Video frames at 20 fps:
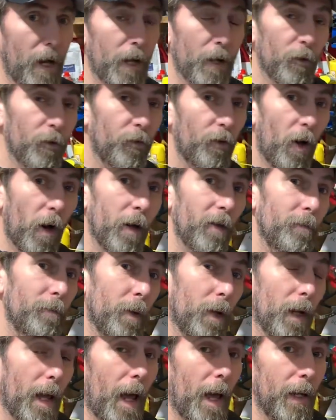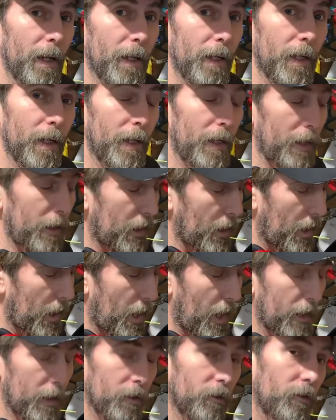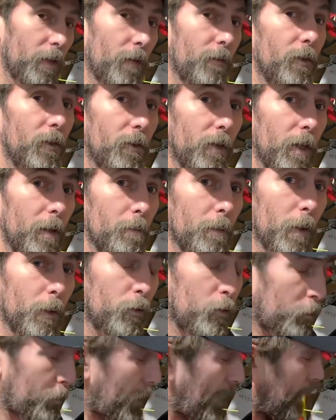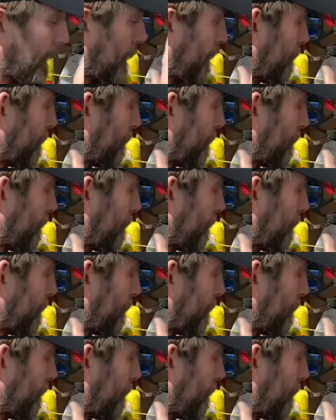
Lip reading: 5mm Allen key and a 17mm spanner.